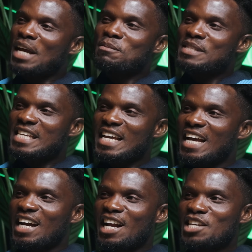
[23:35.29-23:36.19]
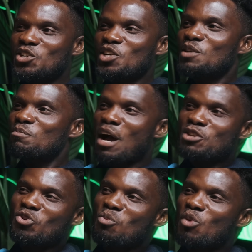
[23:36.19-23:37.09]
I'm TA and as a
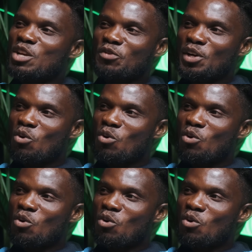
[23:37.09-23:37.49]
BUSTOP boys for.